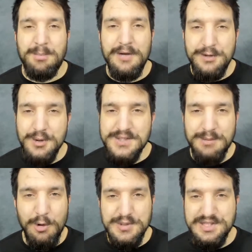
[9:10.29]
My videos
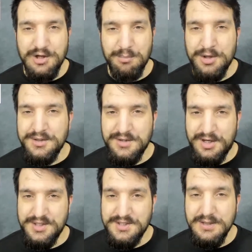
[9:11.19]
are mostly not
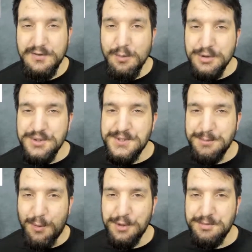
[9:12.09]
monetized. If you want to
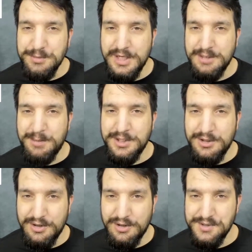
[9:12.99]
support me and my
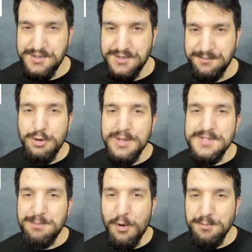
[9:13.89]
cause, you can
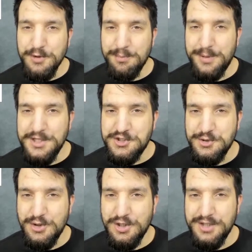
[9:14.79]
support me on
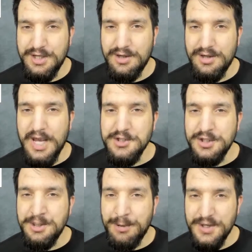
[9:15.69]
Patreon and
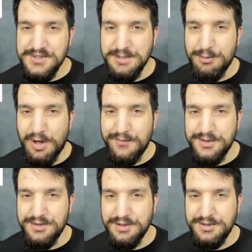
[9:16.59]
on
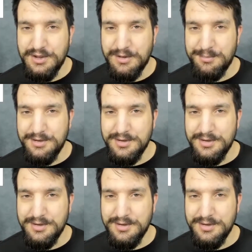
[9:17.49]
apostateprofit.com.